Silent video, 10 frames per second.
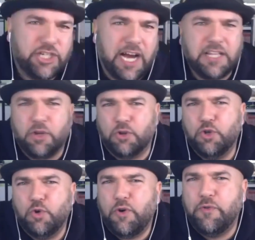I don't know.
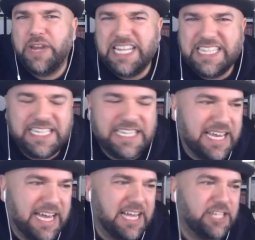Do we really need
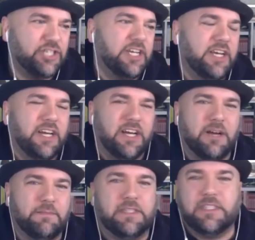cash?
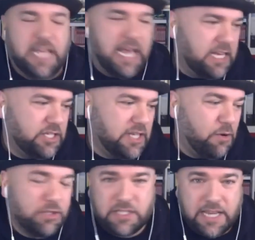It's cash.
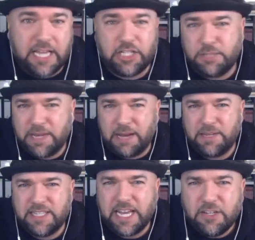Now cash is
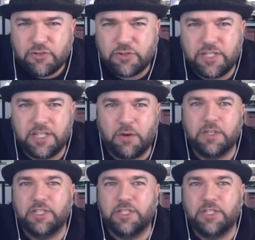becoming dangerous, you know, in